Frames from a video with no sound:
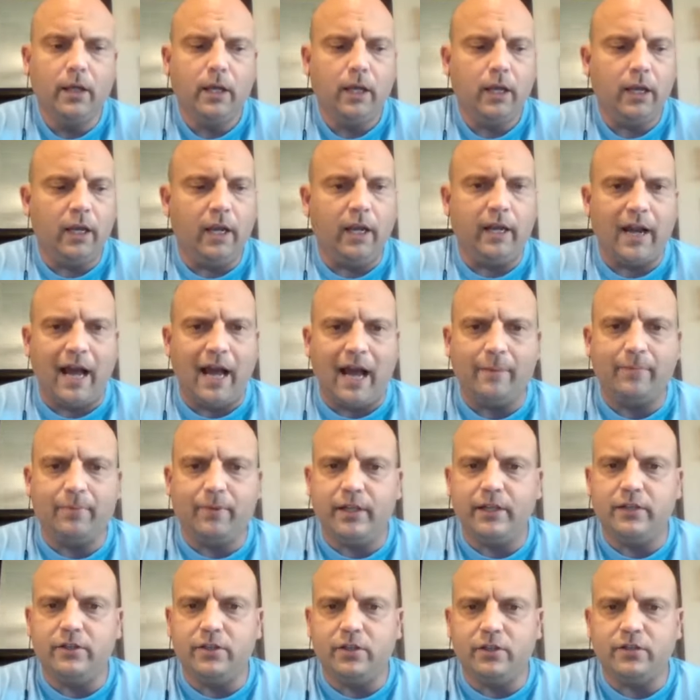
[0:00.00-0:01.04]
And I
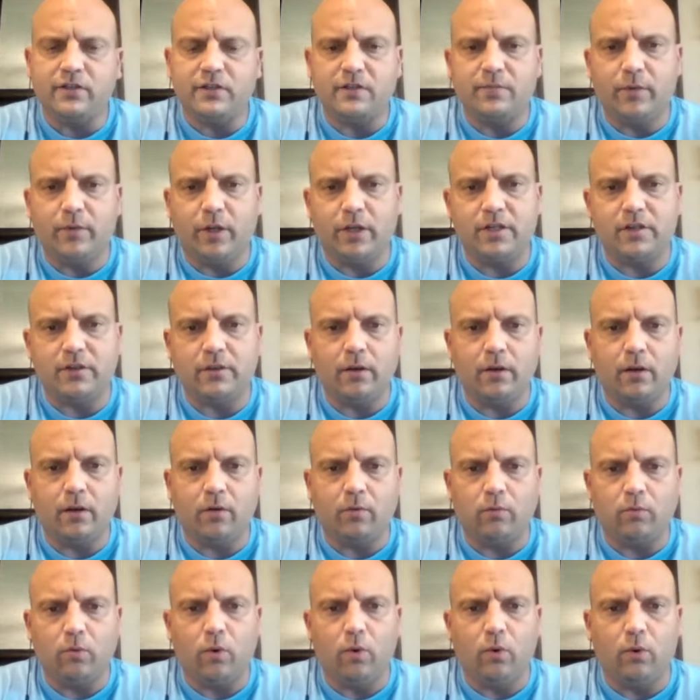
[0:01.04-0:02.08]
played just as much a
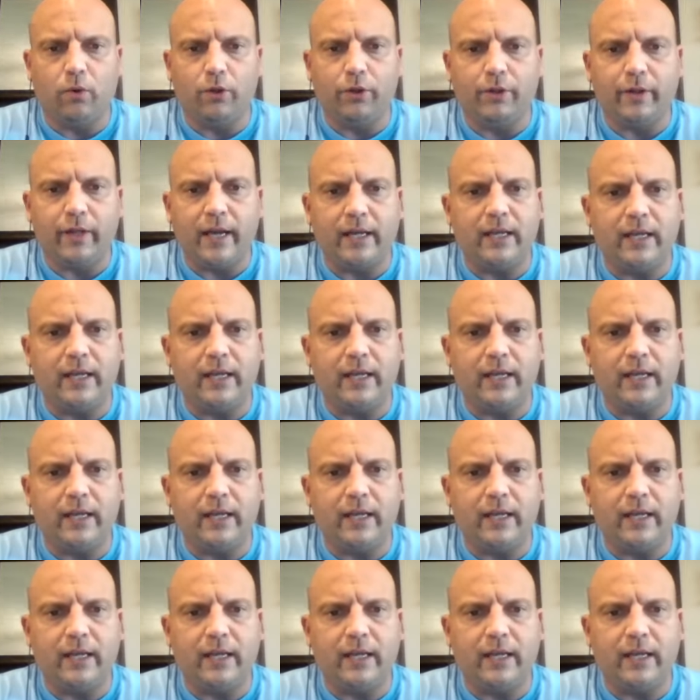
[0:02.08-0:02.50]
role in that,